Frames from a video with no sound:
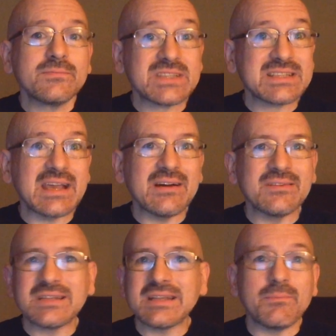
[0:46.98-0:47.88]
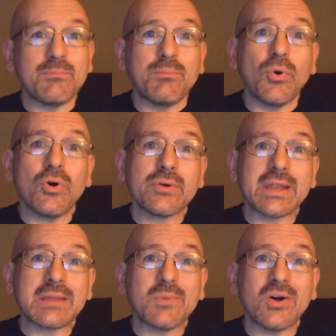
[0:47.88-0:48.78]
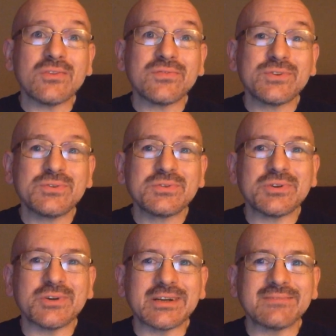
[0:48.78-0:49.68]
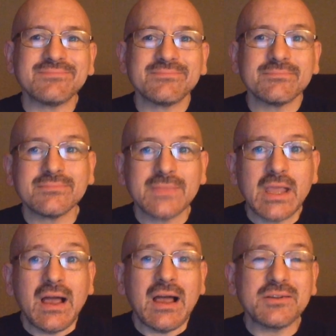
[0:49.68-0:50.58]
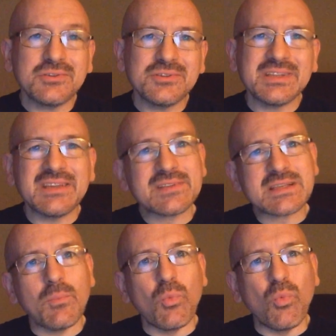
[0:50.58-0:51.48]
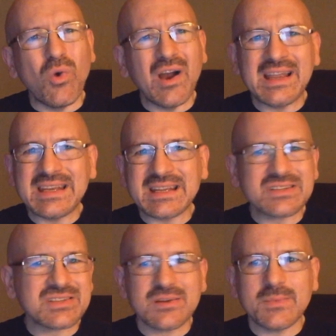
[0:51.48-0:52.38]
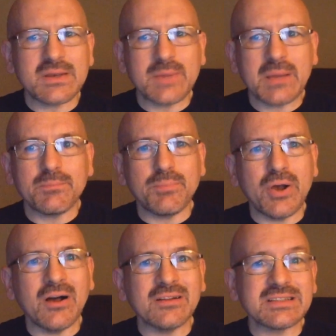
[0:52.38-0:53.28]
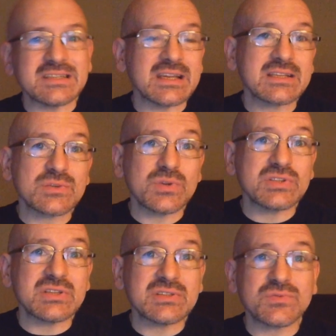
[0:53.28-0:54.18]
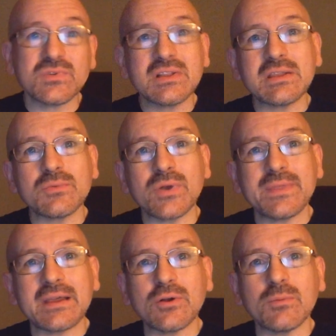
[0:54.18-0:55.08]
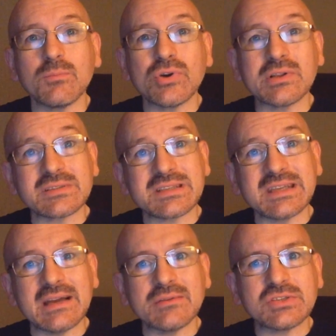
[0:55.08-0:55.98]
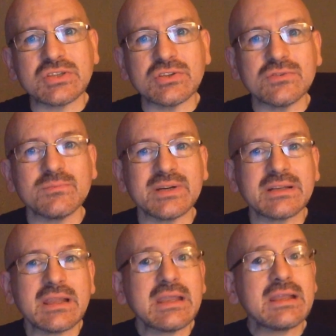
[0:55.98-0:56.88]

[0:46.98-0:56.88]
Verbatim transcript: sound at a boring mall food court. I could give some whining sermon about politics, which is really what that all boils down to, but